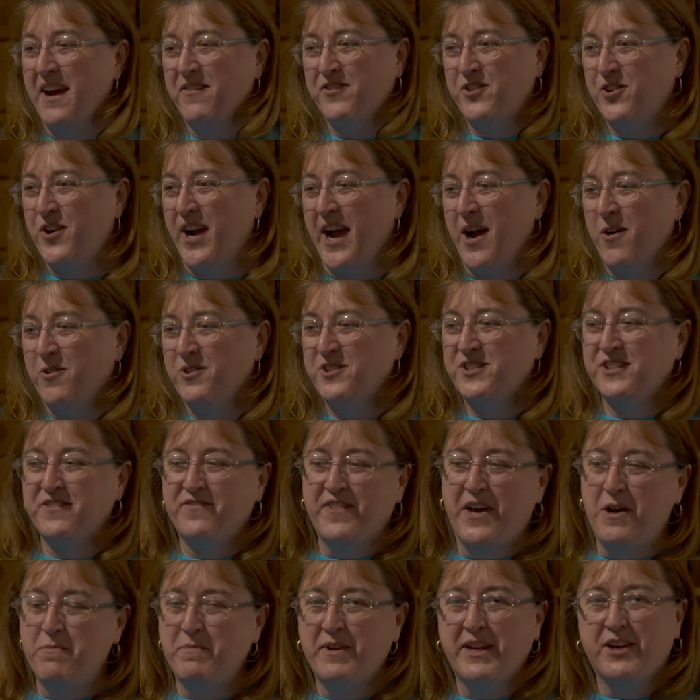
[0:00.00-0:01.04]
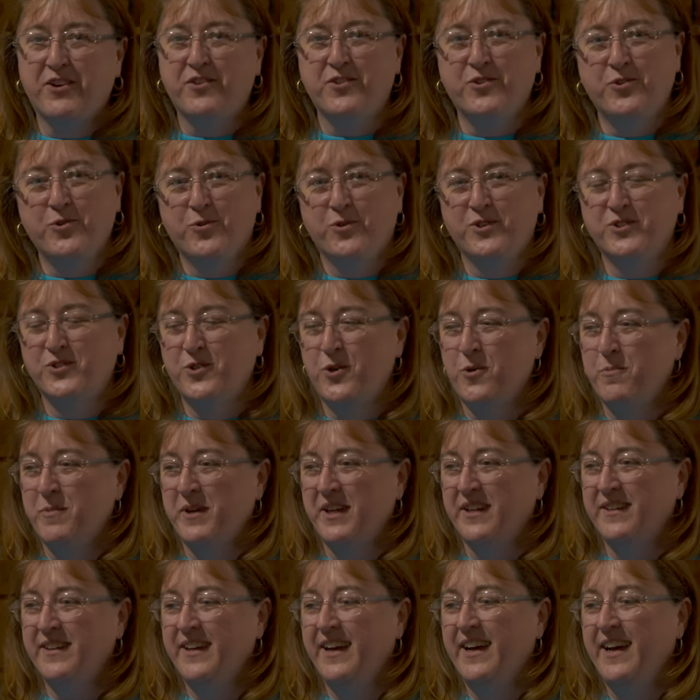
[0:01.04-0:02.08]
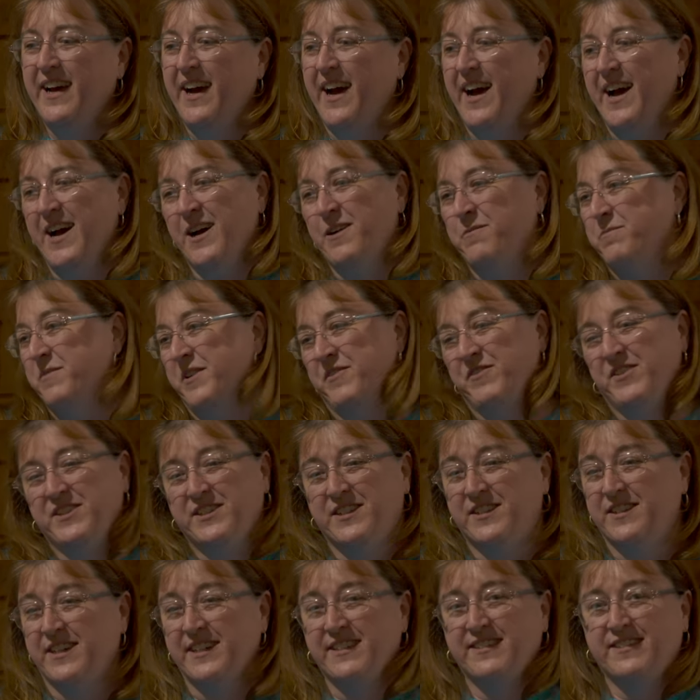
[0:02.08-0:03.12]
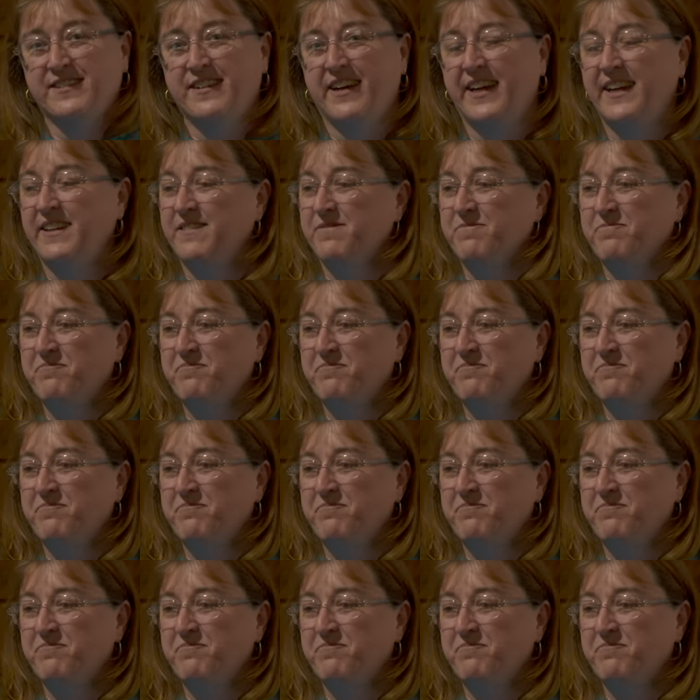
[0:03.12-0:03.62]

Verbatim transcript: after hours if I'm here and the door is open. Um, if it's a nice night,